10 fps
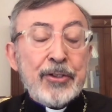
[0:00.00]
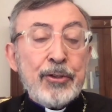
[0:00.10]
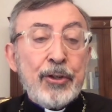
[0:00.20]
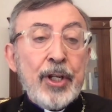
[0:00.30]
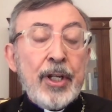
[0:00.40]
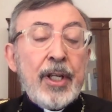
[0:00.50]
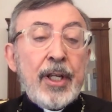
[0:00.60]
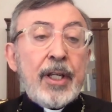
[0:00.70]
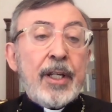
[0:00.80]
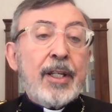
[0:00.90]
So
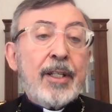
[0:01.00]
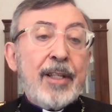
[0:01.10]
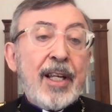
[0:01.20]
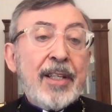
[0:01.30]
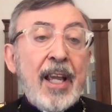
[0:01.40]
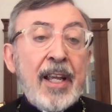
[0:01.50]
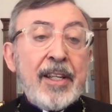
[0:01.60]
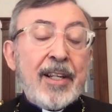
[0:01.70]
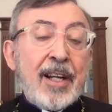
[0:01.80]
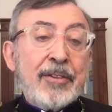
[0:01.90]
like any
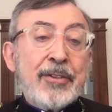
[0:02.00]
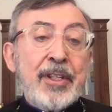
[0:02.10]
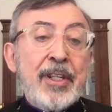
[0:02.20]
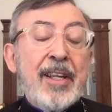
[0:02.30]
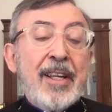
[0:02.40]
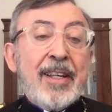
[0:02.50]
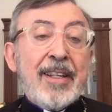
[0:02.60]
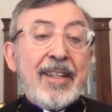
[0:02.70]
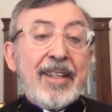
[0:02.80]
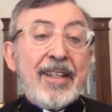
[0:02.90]
country,
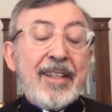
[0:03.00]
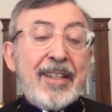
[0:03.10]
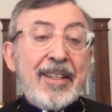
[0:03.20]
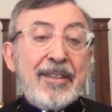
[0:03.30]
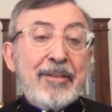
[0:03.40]
there